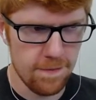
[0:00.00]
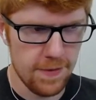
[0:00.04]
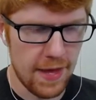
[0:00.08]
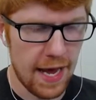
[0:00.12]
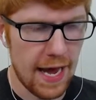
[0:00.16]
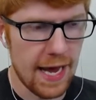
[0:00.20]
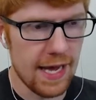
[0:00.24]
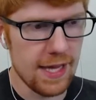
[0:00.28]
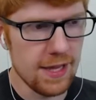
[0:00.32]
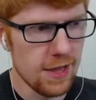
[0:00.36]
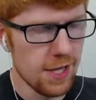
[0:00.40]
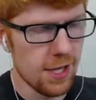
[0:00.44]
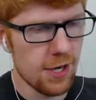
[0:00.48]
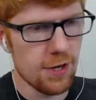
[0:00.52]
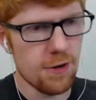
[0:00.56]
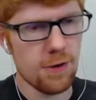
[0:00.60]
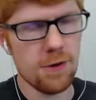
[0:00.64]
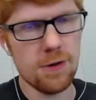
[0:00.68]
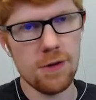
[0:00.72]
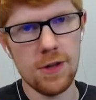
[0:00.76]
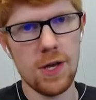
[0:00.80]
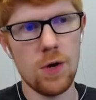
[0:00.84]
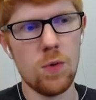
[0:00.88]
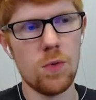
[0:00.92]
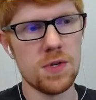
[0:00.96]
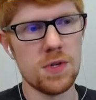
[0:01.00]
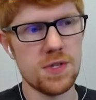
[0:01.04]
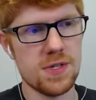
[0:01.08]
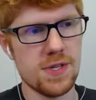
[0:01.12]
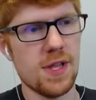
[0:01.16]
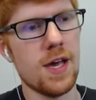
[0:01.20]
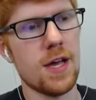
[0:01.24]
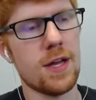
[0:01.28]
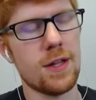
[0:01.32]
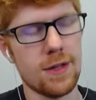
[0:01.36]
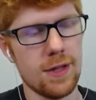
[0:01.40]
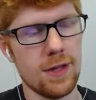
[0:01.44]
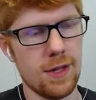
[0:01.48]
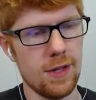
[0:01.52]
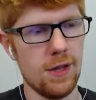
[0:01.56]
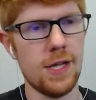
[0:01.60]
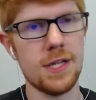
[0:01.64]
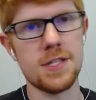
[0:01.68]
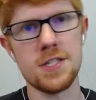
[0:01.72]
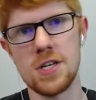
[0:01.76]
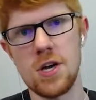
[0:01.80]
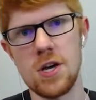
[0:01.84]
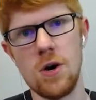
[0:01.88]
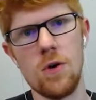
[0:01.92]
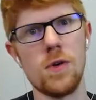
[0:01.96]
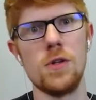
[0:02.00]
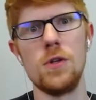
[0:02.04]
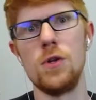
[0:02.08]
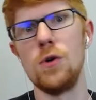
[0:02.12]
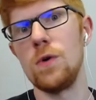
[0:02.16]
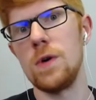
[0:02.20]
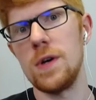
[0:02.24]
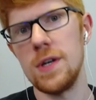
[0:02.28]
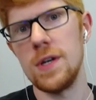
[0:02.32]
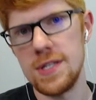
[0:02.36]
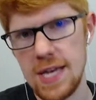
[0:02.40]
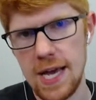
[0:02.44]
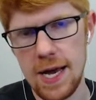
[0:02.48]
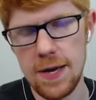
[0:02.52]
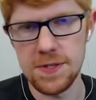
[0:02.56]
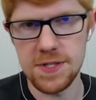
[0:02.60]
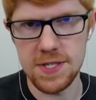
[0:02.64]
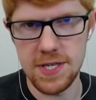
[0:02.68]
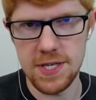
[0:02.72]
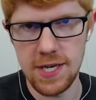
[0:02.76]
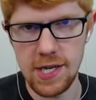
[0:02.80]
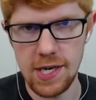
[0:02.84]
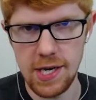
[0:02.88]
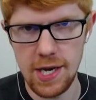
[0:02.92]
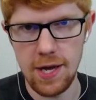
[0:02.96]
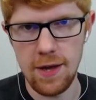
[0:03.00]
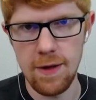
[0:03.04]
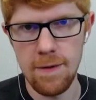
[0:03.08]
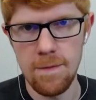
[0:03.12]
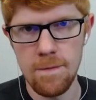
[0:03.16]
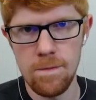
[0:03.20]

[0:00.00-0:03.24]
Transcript: I literally was like, let's go to Lucca's house today.